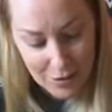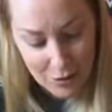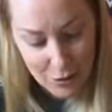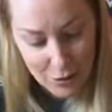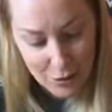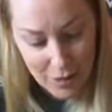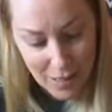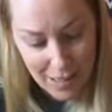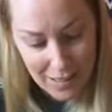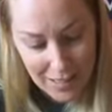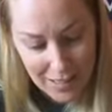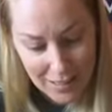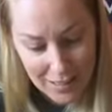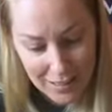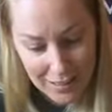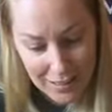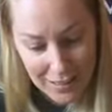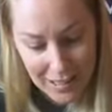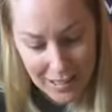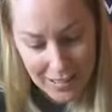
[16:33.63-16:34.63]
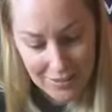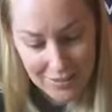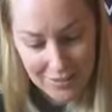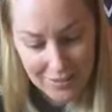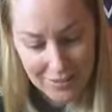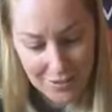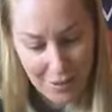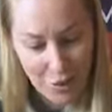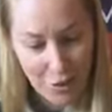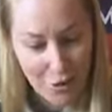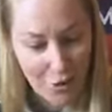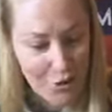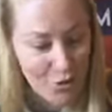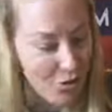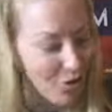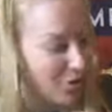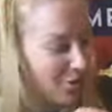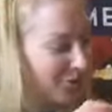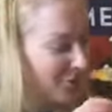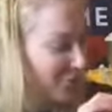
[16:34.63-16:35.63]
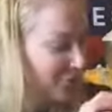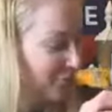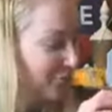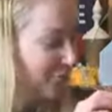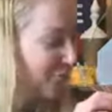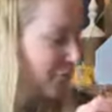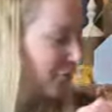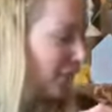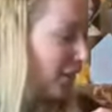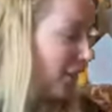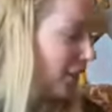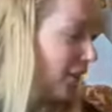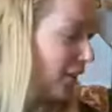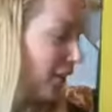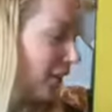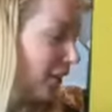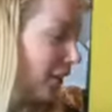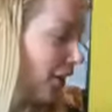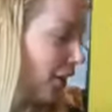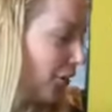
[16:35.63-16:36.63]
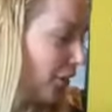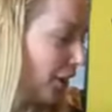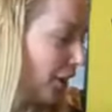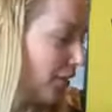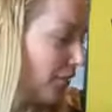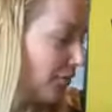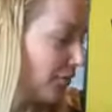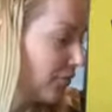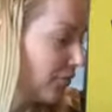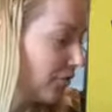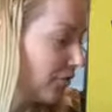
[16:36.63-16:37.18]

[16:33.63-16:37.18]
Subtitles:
So nice and clean. Aww. Okay.